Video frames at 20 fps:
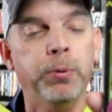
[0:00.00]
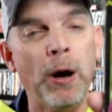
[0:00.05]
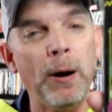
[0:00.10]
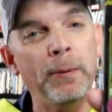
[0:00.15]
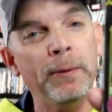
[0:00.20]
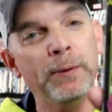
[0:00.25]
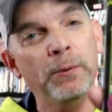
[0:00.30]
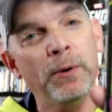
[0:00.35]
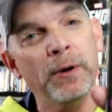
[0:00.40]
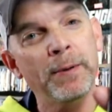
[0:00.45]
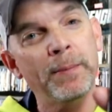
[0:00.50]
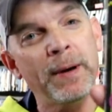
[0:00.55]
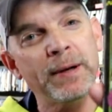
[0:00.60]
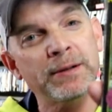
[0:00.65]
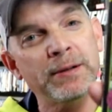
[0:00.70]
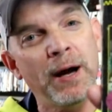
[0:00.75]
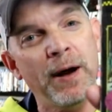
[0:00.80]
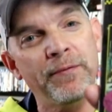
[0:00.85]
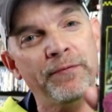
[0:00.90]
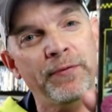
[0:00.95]
Probably one of my
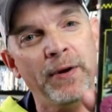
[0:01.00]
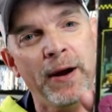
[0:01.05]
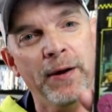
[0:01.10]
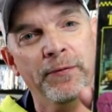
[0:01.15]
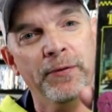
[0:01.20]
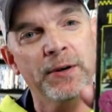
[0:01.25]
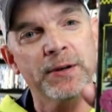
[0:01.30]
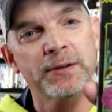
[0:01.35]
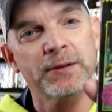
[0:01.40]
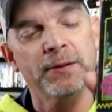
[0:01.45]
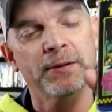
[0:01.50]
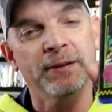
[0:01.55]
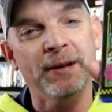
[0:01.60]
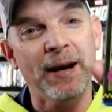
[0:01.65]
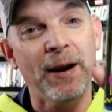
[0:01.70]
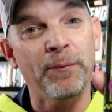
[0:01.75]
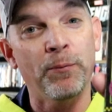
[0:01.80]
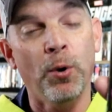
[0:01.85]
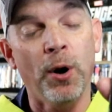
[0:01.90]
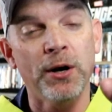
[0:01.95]
top favorites
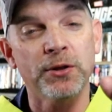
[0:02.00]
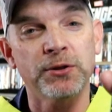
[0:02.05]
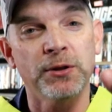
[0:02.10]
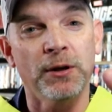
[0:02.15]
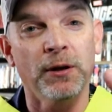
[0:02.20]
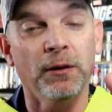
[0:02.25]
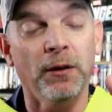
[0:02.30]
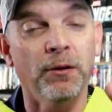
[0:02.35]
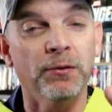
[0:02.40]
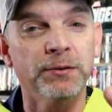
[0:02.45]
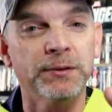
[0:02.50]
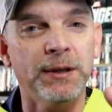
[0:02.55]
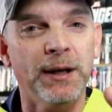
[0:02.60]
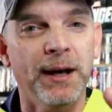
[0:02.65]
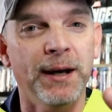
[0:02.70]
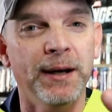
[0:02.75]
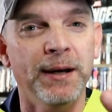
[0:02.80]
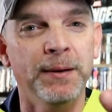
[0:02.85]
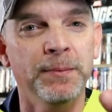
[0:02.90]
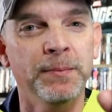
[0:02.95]
that I've watched in a long
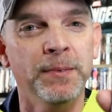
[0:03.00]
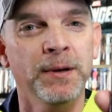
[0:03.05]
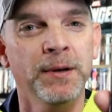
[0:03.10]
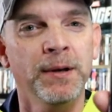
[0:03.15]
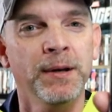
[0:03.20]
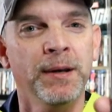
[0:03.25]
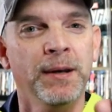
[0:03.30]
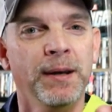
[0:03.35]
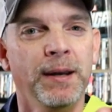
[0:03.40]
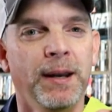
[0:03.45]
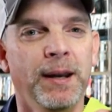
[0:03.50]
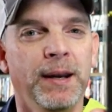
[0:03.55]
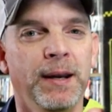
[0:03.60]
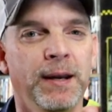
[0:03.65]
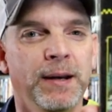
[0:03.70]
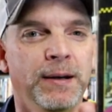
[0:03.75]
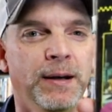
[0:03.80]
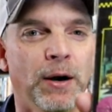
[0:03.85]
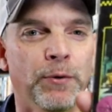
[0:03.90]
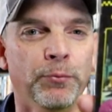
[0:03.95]
time,
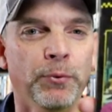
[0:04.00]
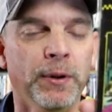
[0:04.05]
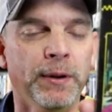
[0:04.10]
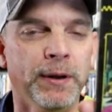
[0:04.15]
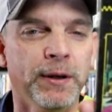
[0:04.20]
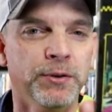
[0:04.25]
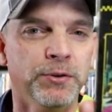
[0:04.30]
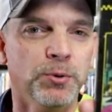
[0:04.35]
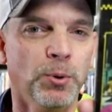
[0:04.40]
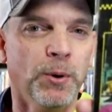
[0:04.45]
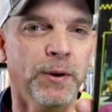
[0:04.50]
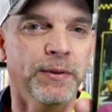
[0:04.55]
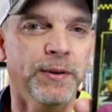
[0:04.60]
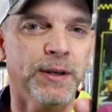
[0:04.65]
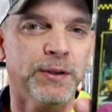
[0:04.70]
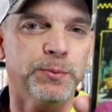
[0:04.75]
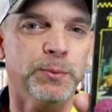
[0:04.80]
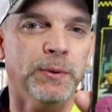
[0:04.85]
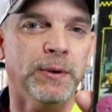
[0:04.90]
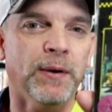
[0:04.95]
and I really enjoyed
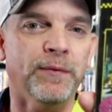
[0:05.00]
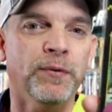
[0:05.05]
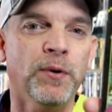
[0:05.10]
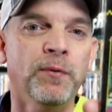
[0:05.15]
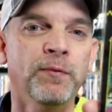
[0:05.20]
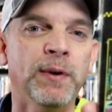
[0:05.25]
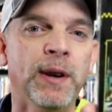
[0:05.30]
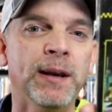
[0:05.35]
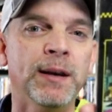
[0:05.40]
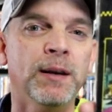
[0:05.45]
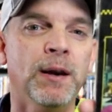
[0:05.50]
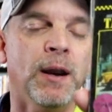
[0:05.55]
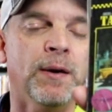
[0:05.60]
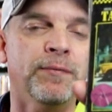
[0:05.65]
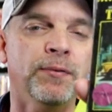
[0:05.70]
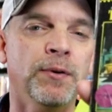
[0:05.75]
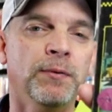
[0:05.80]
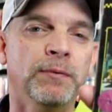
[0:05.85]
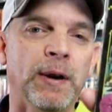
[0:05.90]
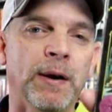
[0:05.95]
this one. If you need
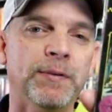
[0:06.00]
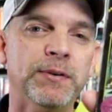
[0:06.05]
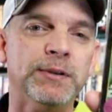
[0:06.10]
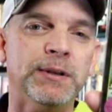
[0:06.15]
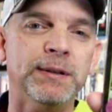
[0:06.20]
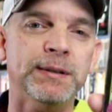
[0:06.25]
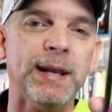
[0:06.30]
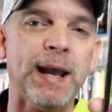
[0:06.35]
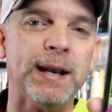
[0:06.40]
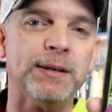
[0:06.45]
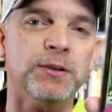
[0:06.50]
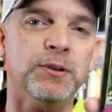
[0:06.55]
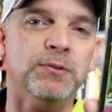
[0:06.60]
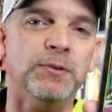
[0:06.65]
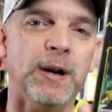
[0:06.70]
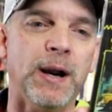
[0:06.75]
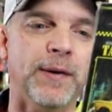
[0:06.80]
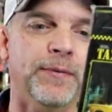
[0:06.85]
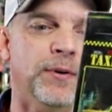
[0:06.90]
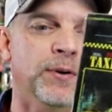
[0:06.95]
if you've never seen Taxi
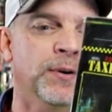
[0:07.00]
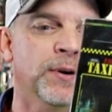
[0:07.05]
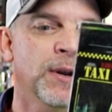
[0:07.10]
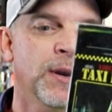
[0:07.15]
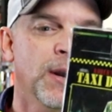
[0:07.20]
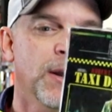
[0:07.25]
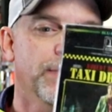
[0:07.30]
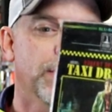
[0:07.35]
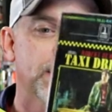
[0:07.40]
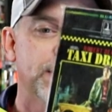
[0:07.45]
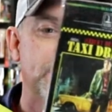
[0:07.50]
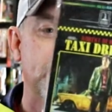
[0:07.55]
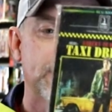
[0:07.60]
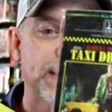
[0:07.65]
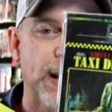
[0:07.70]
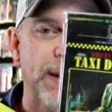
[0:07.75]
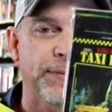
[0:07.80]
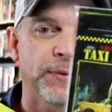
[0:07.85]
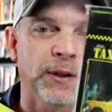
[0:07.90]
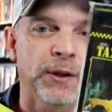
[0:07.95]
Driver, this is
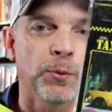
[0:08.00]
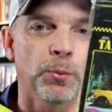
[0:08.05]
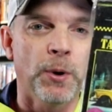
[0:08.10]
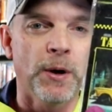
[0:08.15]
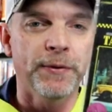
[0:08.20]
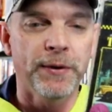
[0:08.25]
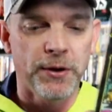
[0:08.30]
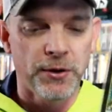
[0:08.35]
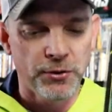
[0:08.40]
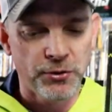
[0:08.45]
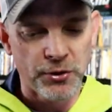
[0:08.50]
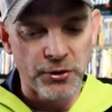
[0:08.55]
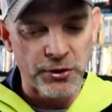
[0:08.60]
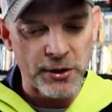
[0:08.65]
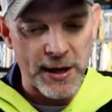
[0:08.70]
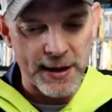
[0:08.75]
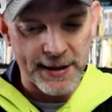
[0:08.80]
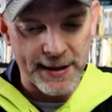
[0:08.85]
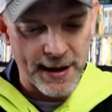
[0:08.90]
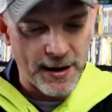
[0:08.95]
definitely one that you should
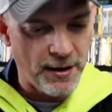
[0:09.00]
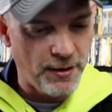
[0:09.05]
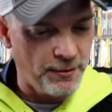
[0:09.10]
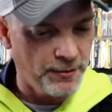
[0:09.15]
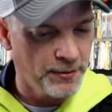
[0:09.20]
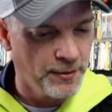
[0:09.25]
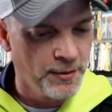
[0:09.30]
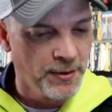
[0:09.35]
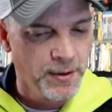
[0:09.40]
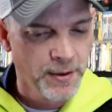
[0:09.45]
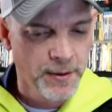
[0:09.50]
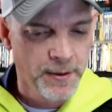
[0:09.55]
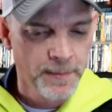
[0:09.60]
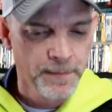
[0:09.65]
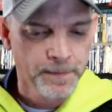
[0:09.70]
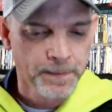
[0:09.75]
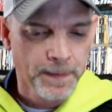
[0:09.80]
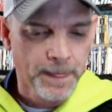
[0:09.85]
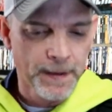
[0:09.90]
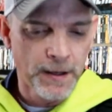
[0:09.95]
check out.
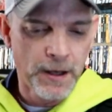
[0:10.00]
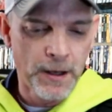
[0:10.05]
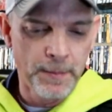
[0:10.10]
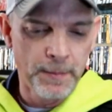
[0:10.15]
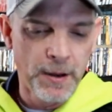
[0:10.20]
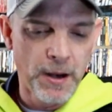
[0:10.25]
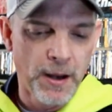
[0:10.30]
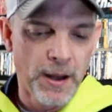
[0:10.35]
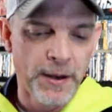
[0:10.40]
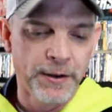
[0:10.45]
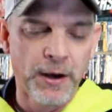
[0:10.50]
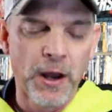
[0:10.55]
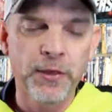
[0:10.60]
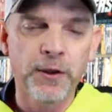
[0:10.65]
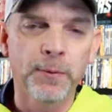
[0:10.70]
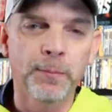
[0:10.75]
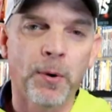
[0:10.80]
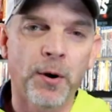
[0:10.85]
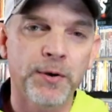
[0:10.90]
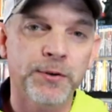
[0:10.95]
Um,
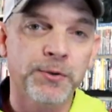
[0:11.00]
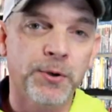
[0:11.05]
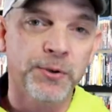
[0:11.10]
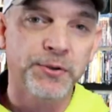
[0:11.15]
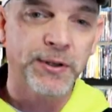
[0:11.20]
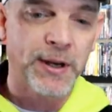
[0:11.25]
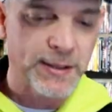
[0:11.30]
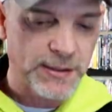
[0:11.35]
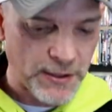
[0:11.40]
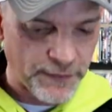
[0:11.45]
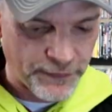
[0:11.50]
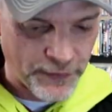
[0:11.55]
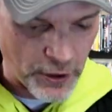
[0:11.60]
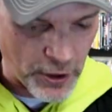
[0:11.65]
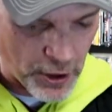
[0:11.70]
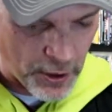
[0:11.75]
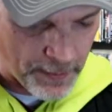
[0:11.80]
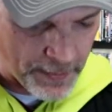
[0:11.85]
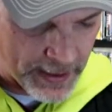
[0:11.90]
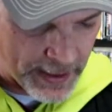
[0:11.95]
another Martin Scorsese
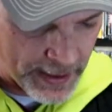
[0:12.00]
film